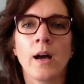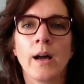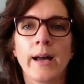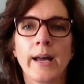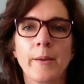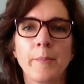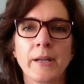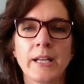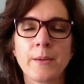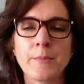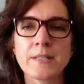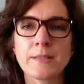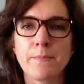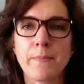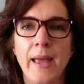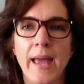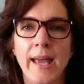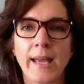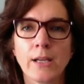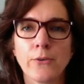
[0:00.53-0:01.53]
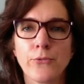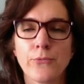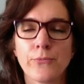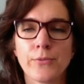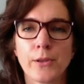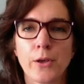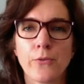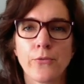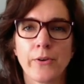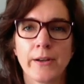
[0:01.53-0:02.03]
Hi, my name is Meg from
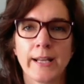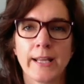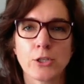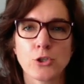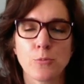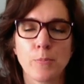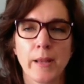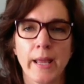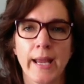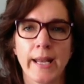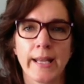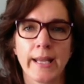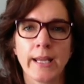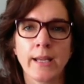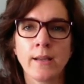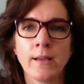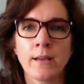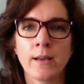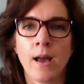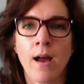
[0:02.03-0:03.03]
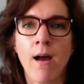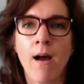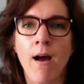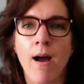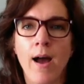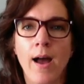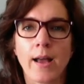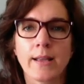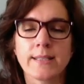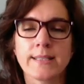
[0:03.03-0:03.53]
Flow Financial Planning.
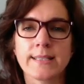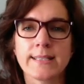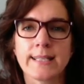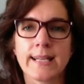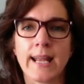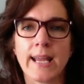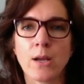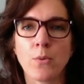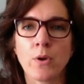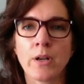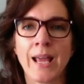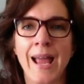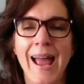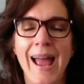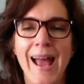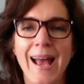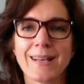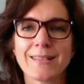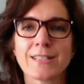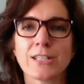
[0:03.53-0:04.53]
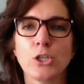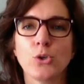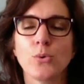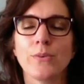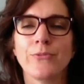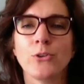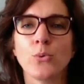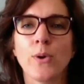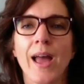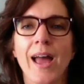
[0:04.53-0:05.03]
Today I want to ask you
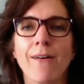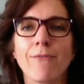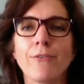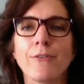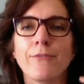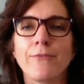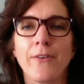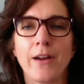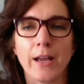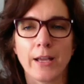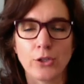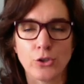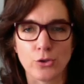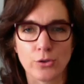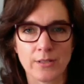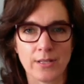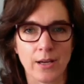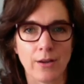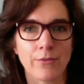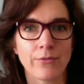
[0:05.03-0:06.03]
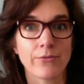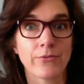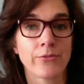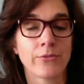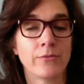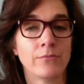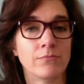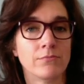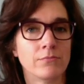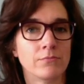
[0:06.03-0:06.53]
if you ever find
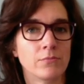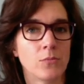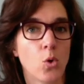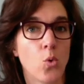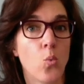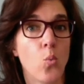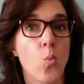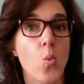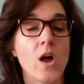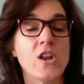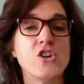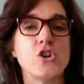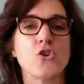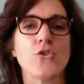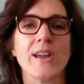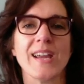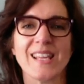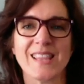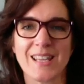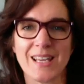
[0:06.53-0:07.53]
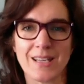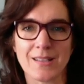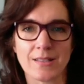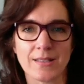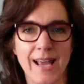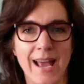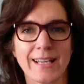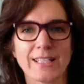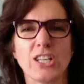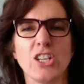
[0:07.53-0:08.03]
yourself wondering
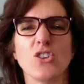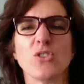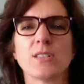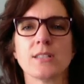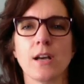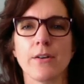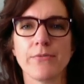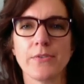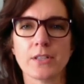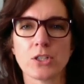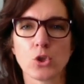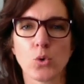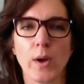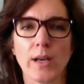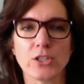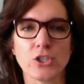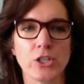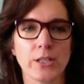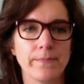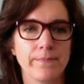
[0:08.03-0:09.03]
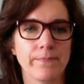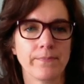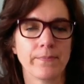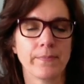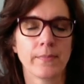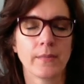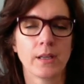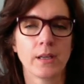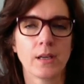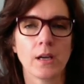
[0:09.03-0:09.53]
this, asking yourself this question.
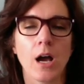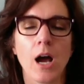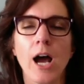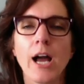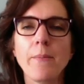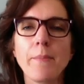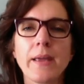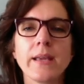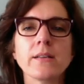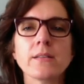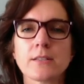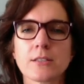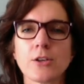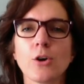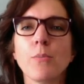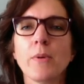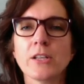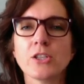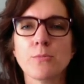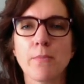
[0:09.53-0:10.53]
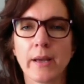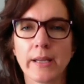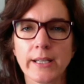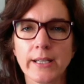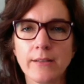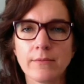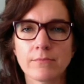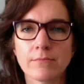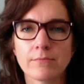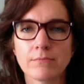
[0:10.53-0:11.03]
I make so much
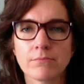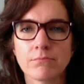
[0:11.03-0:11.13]
money.